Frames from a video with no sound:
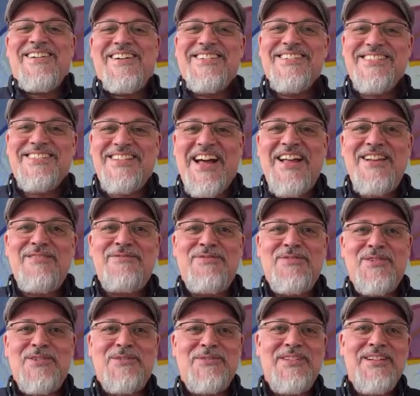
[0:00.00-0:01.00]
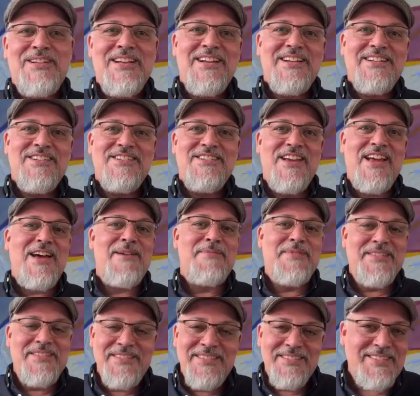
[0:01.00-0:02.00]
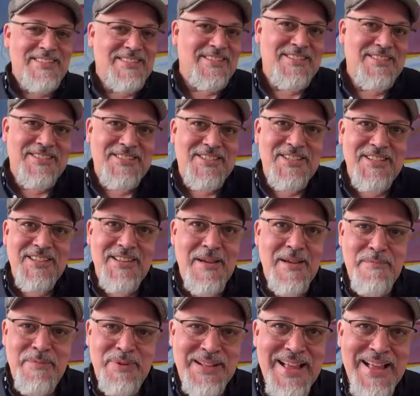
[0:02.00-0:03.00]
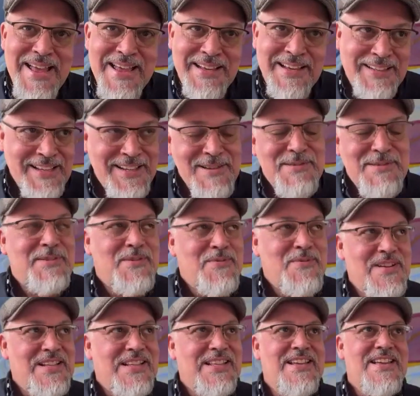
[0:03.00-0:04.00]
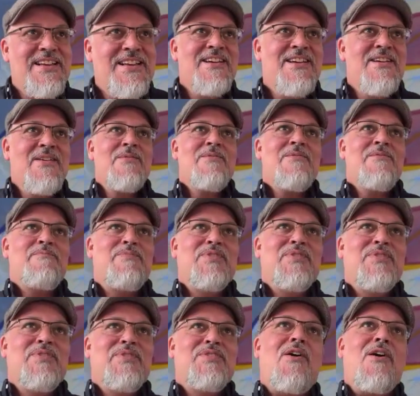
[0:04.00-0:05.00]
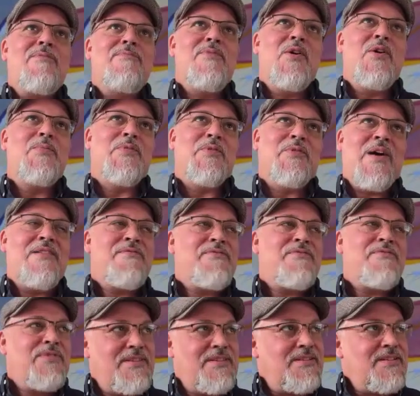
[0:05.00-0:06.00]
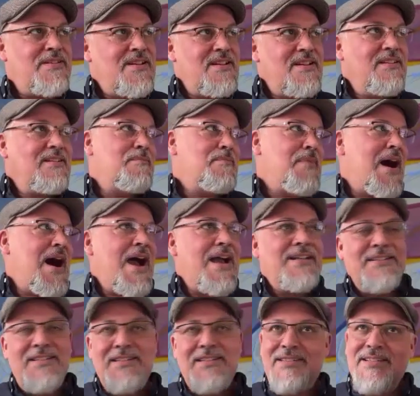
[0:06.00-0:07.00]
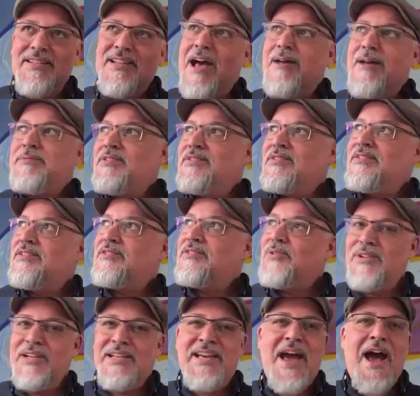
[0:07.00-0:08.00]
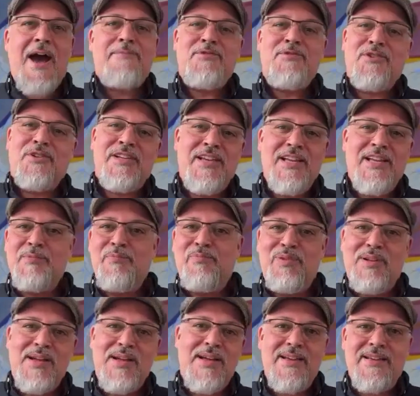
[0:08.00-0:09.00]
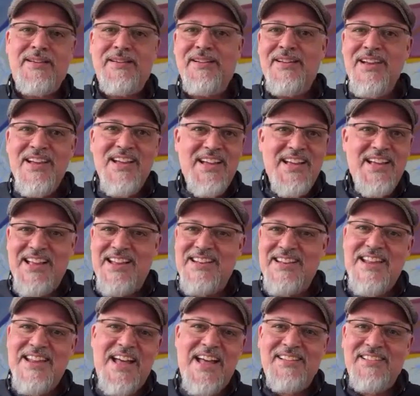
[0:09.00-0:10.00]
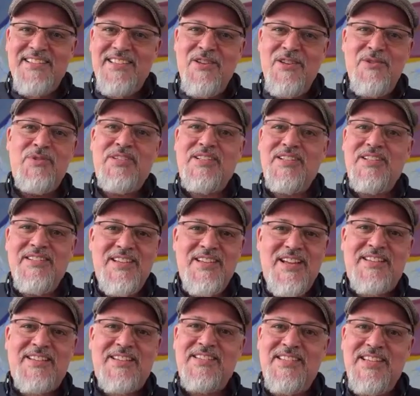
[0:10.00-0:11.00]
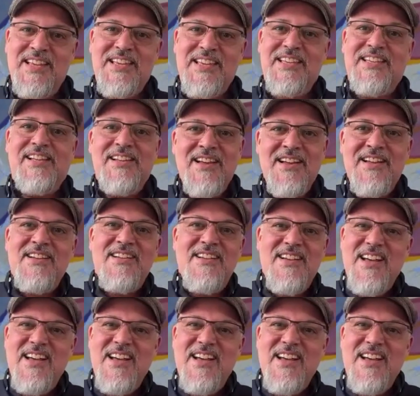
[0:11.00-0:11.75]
on the xylophone, jamming to them playing. Like, it was a really bizarre moment, right? For the mind synapses to sort of capture kids playing in that Houston, Texas heat,